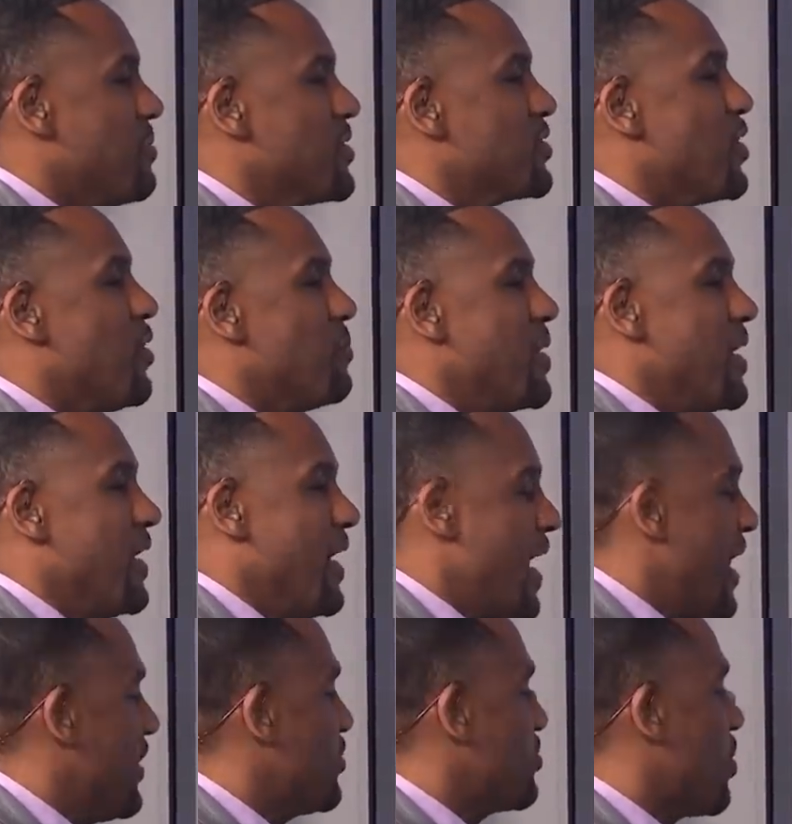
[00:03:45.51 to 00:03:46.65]
is going to be
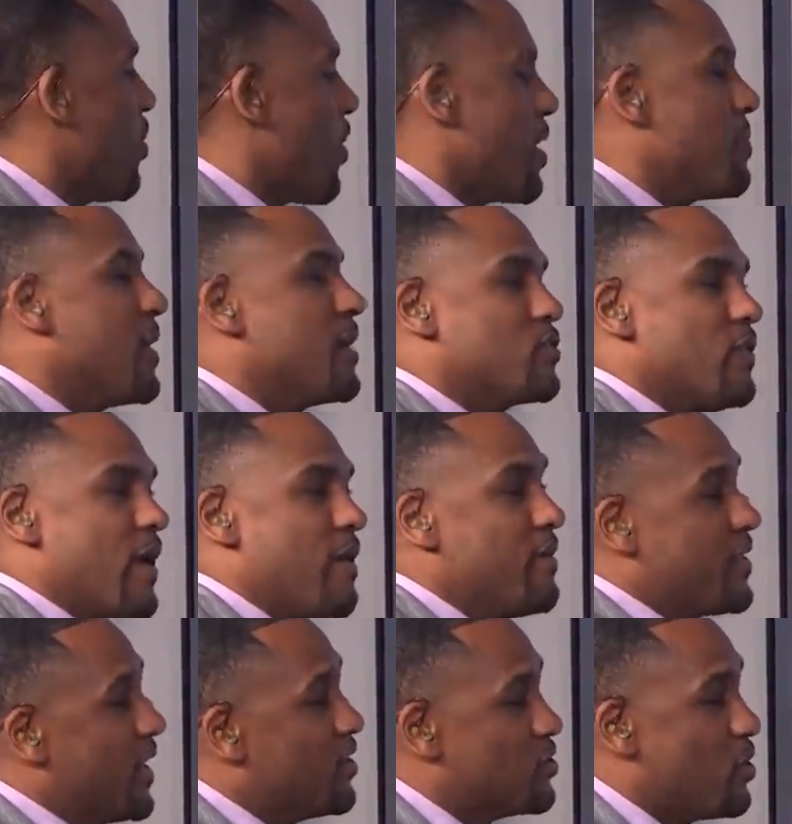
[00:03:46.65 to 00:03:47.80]
a story because
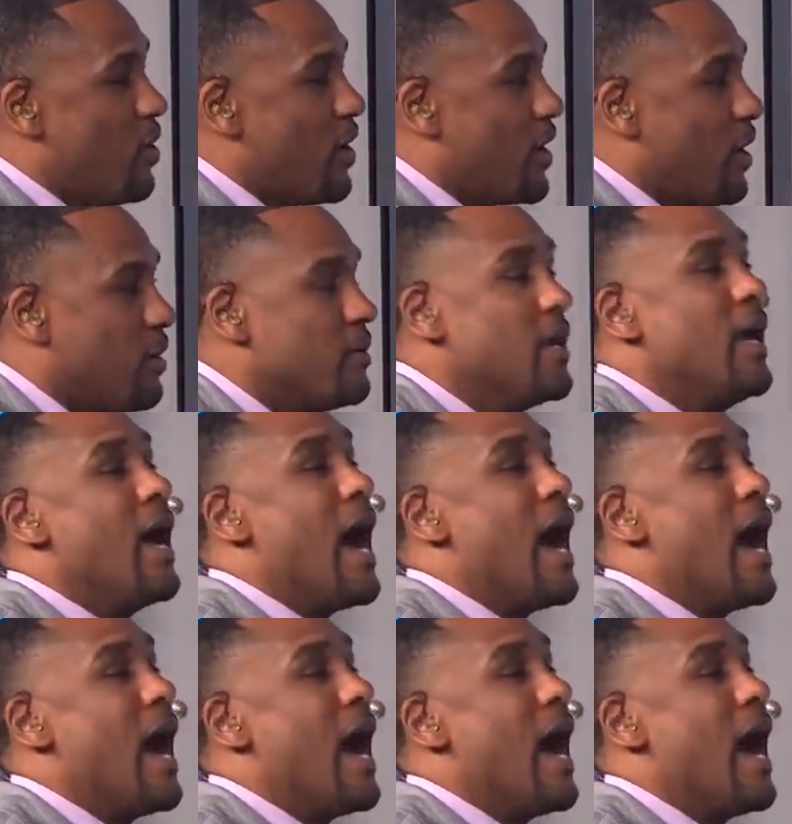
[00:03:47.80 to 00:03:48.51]
everything is going on.